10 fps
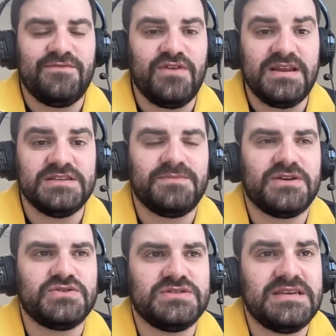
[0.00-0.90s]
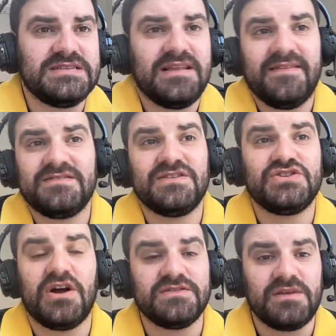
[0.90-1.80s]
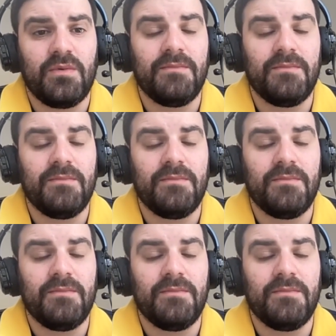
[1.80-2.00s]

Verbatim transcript: really special season, and there's a chance that we